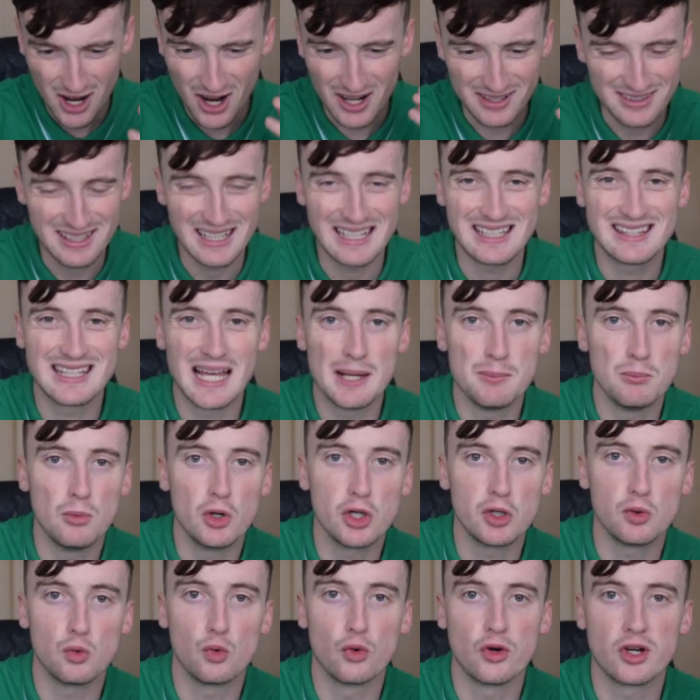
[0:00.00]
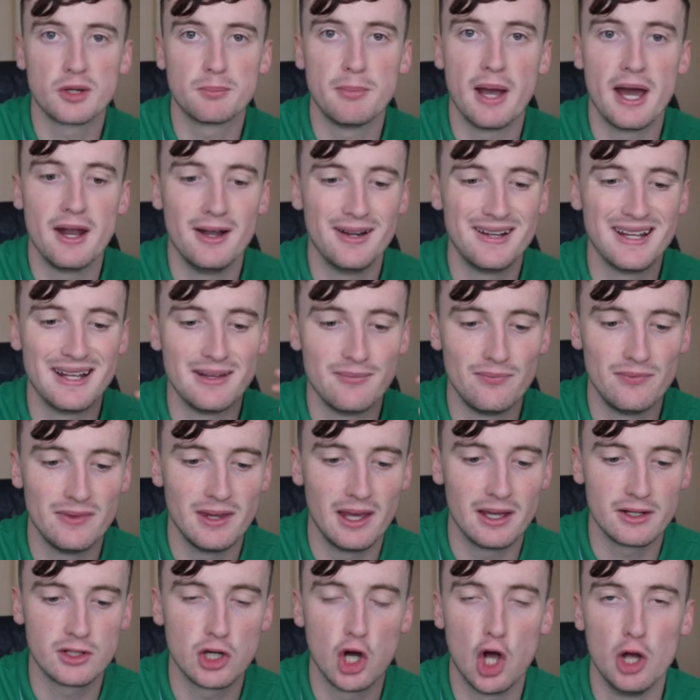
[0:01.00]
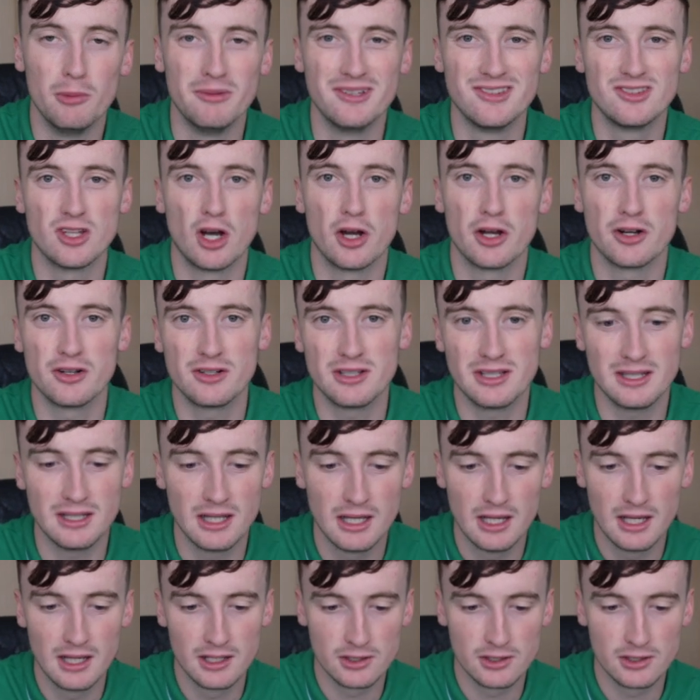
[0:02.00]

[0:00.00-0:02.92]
I think that might work better than Coleman Doherty.